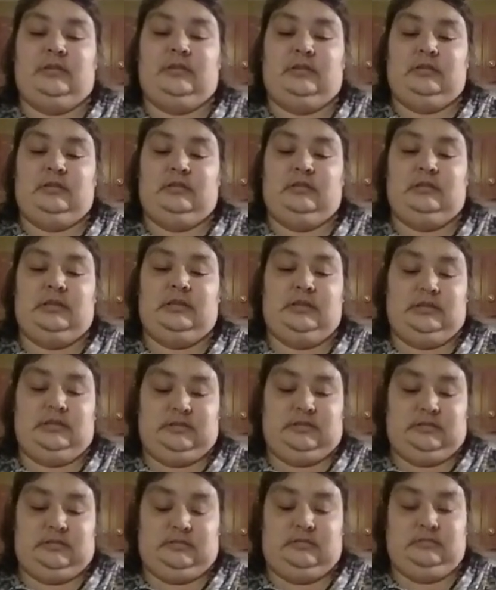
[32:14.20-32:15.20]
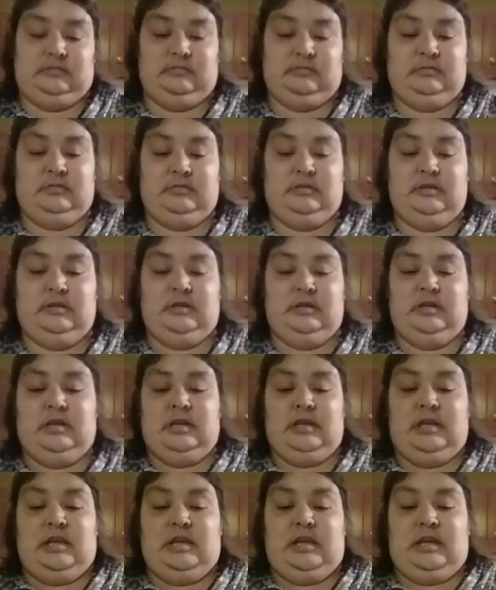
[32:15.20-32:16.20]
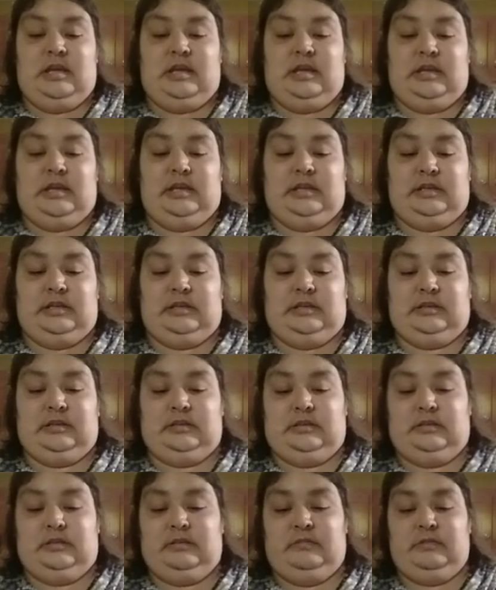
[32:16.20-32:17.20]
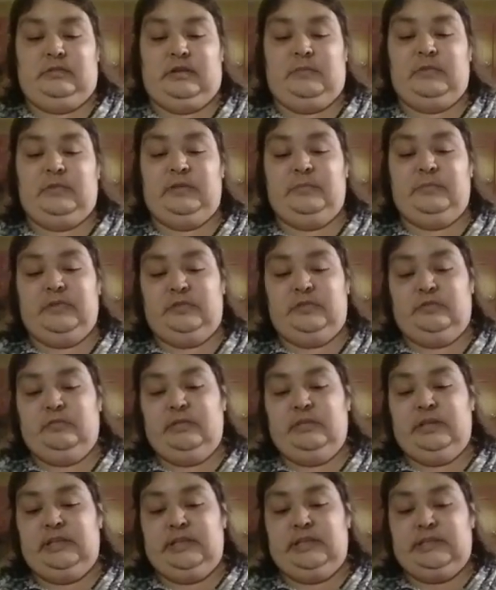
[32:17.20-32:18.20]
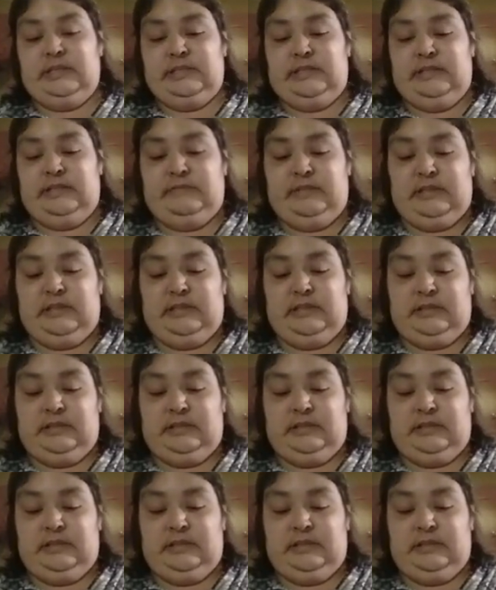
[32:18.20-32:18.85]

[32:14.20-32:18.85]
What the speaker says: this. So, and what I'm going to be doing is leaving